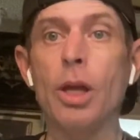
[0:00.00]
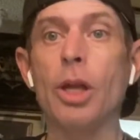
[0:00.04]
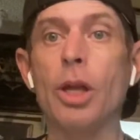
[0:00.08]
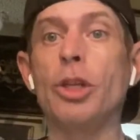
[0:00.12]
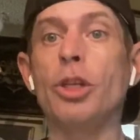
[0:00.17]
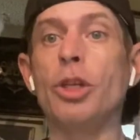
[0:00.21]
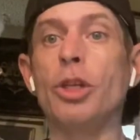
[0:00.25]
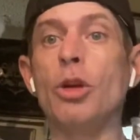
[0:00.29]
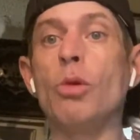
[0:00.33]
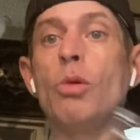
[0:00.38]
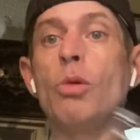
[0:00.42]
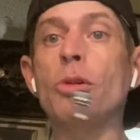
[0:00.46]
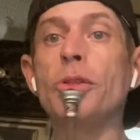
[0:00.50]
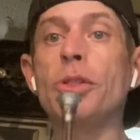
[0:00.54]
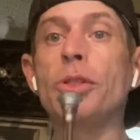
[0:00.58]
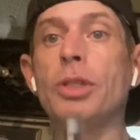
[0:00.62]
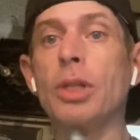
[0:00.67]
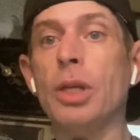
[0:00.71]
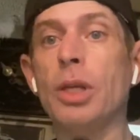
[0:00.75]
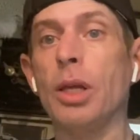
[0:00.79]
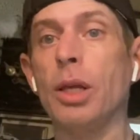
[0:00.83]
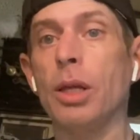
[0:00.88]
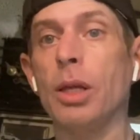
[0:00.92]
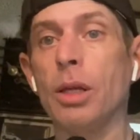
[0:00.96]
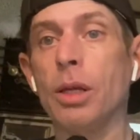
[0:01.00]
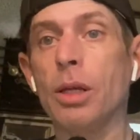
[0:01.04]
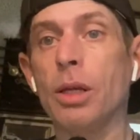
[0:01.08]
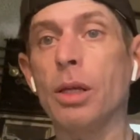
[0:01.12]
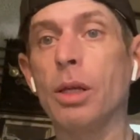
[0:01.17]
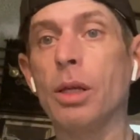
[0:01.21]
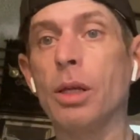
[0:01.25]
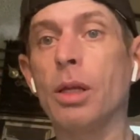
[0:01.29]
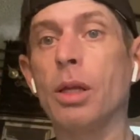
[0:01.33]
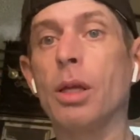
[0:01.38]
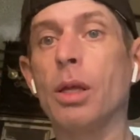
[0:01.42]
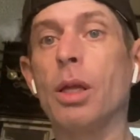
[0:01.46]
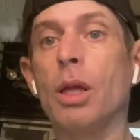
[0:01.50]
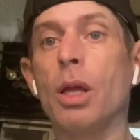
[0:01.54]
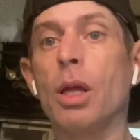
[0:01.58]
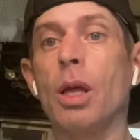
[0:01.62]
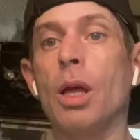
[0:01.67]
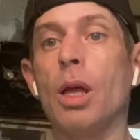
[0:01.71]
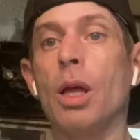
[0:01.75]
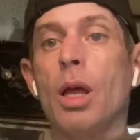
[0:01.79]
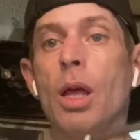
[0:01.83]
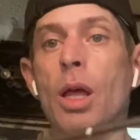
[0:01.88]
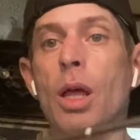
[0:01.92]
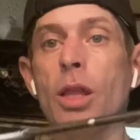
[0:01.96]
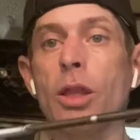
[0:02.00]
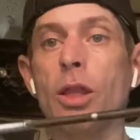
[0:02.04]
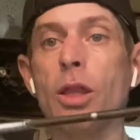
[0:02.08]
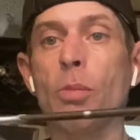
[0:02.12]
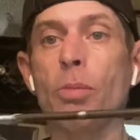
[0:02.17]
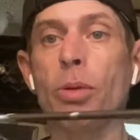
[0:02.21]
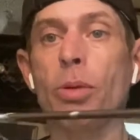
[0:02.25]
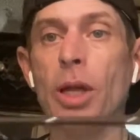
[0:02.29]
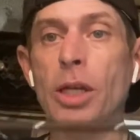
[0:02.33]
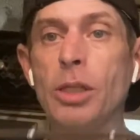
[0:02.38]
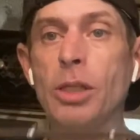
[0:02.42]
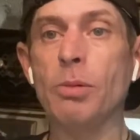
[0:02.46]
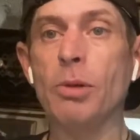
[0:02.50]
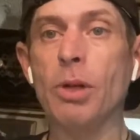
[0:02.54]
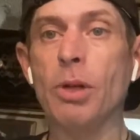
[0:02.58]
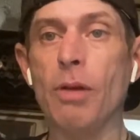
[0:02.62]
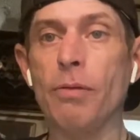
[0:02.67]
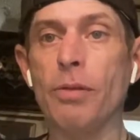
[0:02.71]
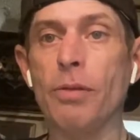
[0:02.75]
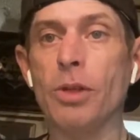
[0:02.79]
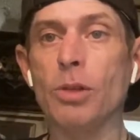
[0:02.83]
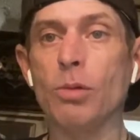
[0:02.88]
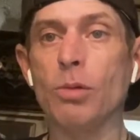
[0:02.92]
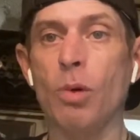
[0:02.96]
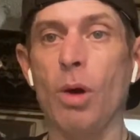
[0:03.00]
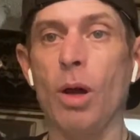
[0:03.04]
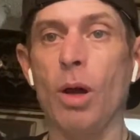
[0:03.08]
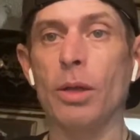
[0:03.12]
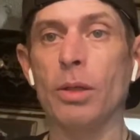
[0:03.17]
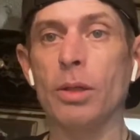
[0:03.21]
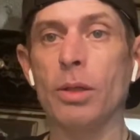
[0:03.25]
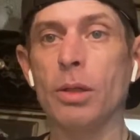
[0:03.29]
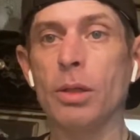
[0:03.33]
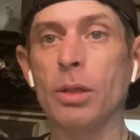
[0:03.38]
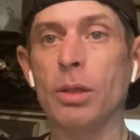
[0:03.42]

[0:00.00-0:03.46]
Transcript: You will see the placement of this wand